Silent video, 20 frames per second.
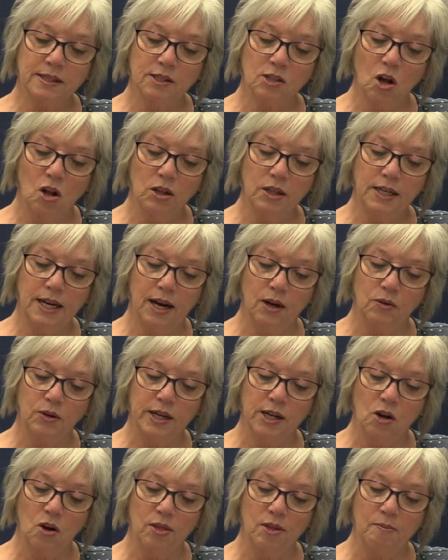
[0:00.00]
a solid
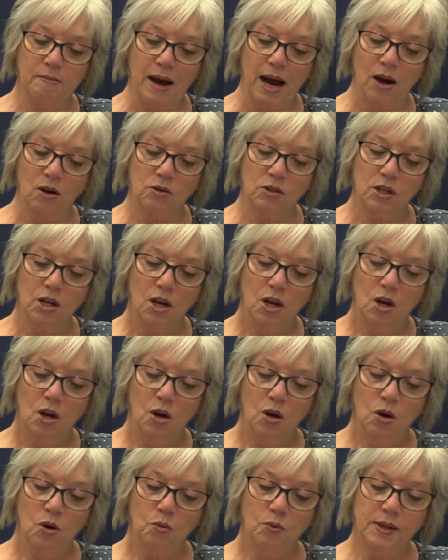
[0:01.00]
outing on the mound
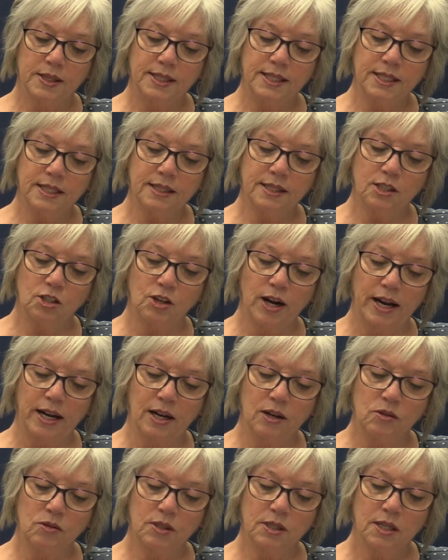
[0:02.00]
with six
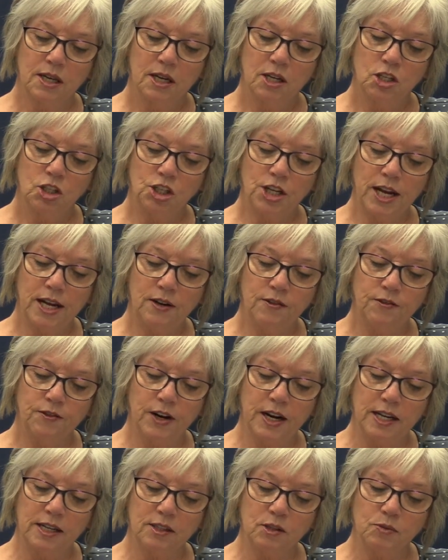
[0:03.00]
strikeouts, Shane
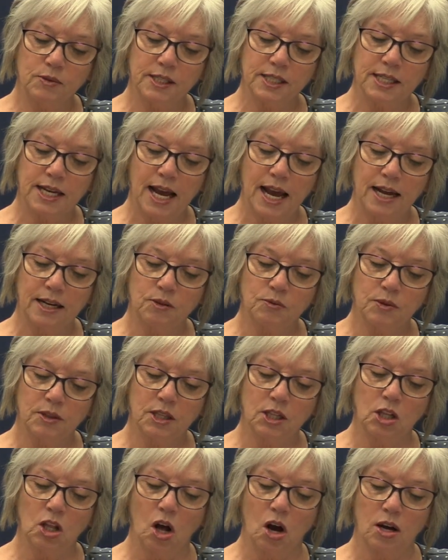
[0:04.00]
Fraze was tagged with
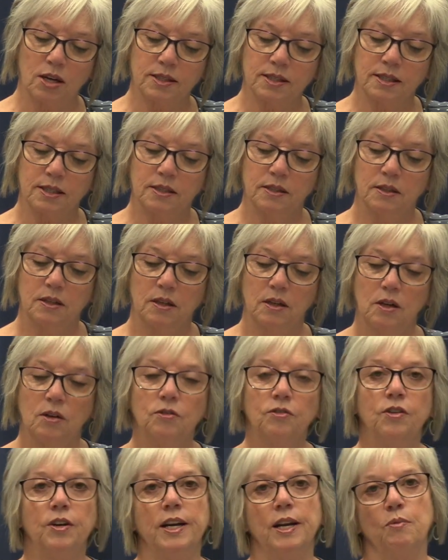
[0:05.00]
the loss
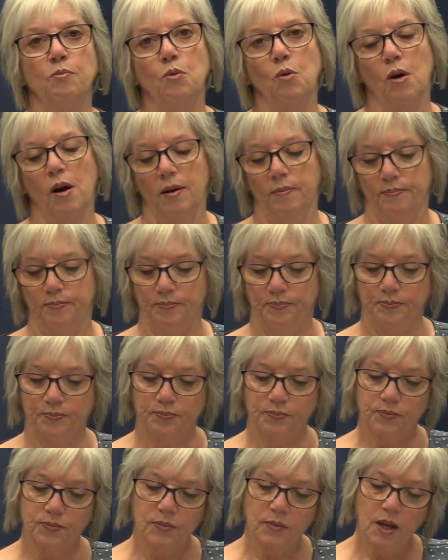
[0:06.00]
for Neepawa.
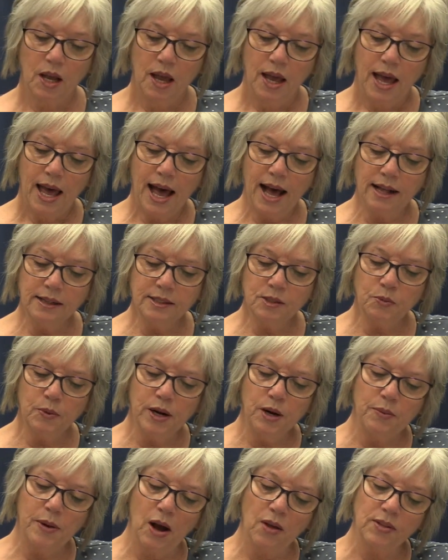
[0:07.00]

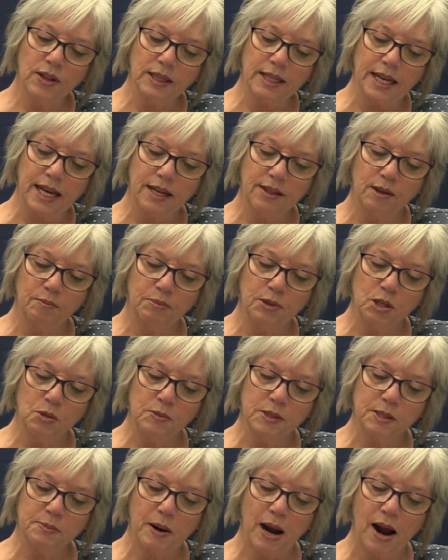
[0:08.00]
Elsewhere around the league, the
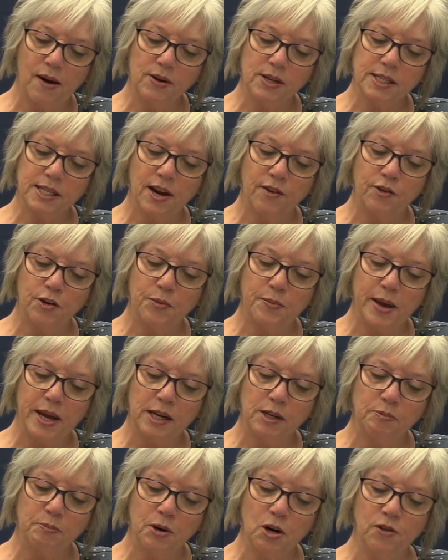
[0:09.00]
Plumas Pirates have
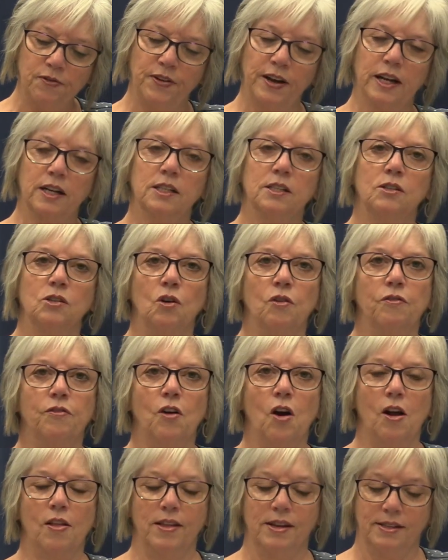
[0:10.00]
remained perfect so
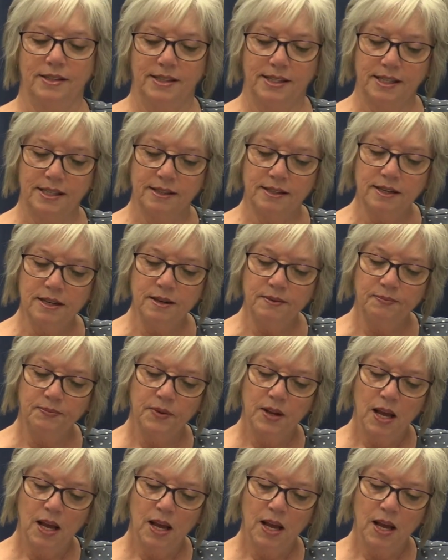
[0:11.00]
far this season.